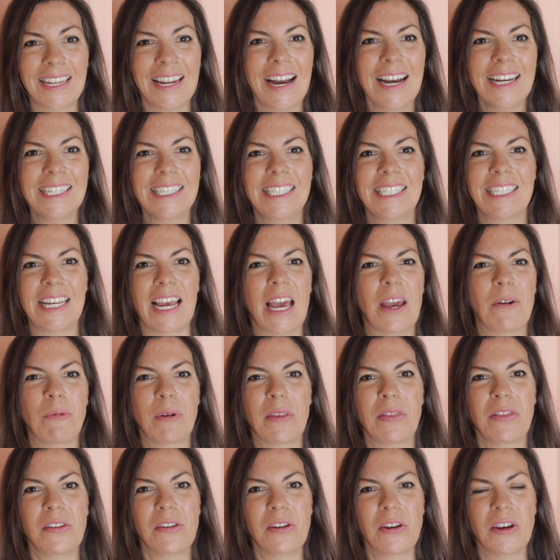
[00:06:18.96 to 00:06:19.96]
I share
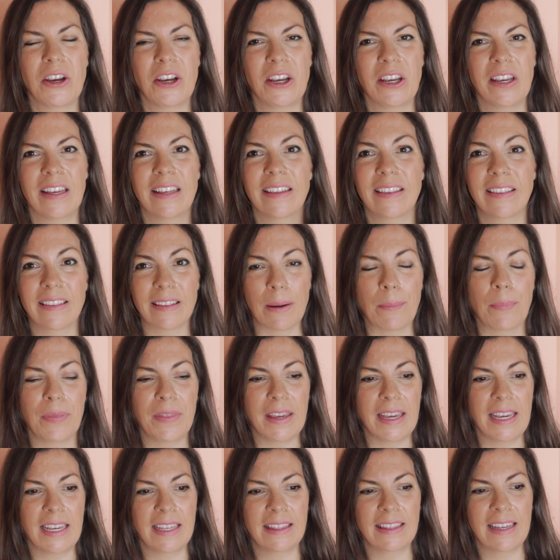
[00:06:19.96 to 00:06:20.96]
with you
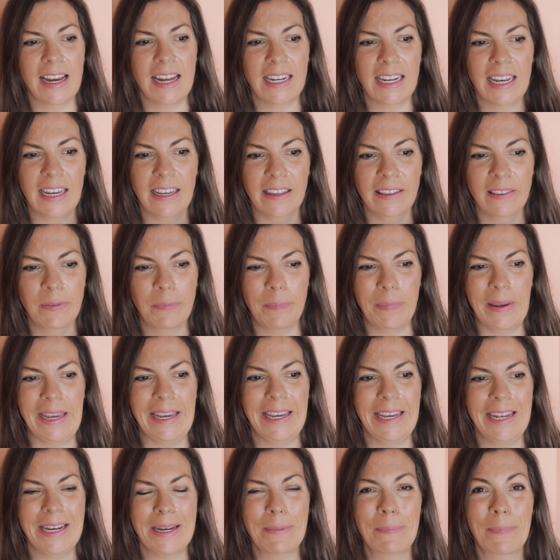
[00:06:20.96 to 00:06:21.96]
something that has
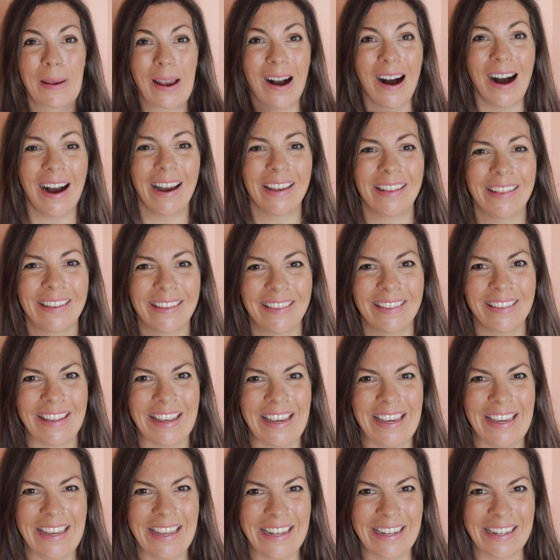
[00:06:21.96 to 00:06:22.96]
been behind the
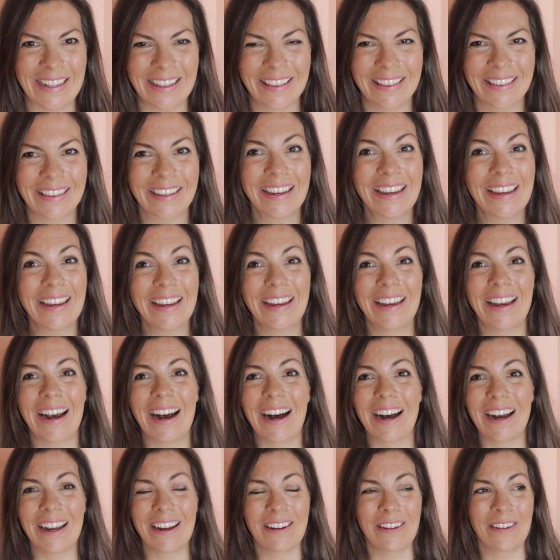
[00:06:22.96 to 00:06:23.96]
scenes
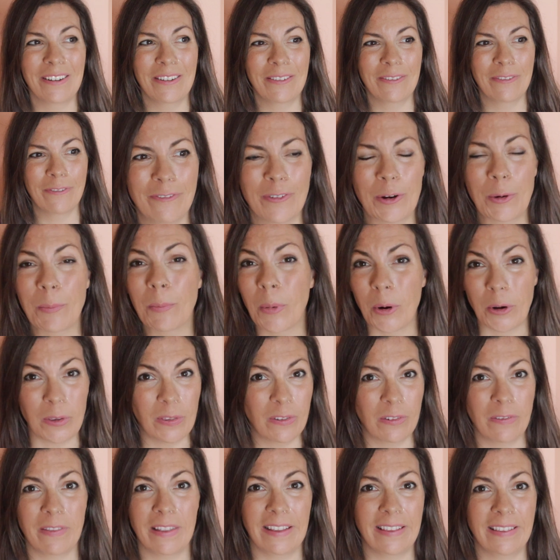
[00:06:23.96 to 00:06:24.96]
for most
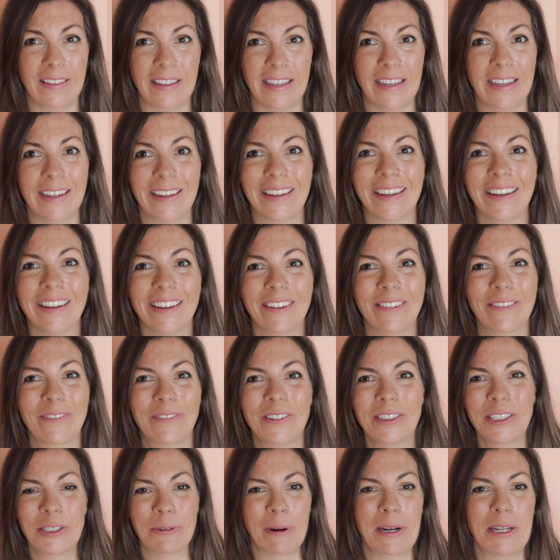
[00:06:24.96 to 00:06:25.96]
of this year,
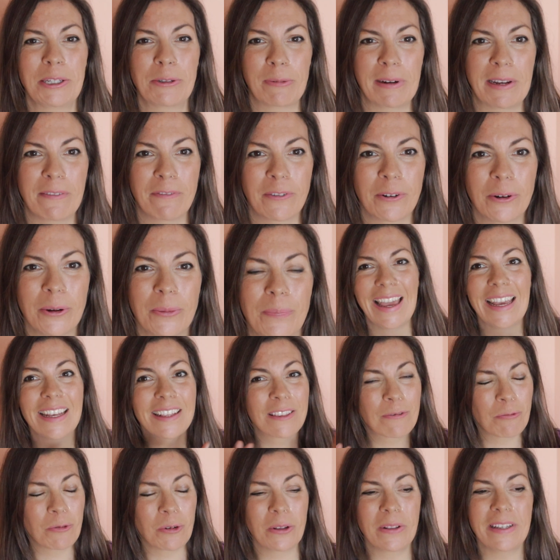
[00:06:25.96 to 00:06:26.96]
for 2024.
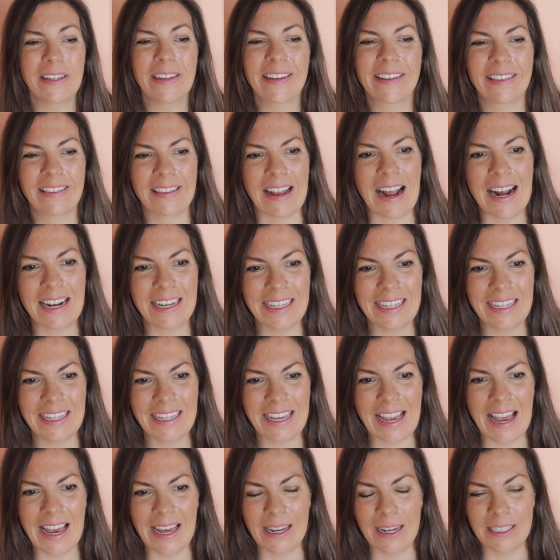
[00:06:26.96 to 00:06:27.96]
It's really
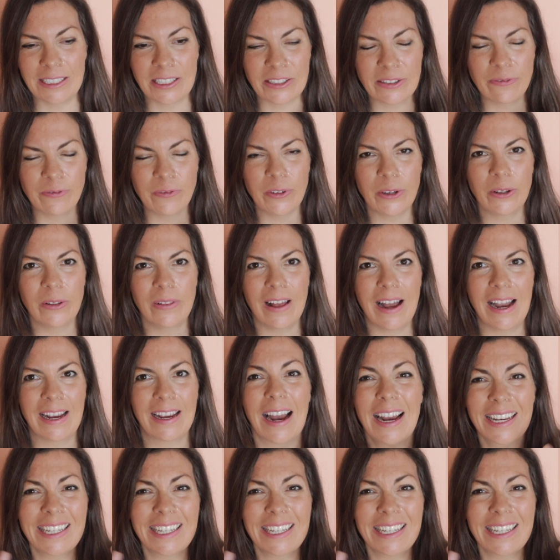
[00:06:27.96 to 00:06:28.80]
exciting, and I just feel like I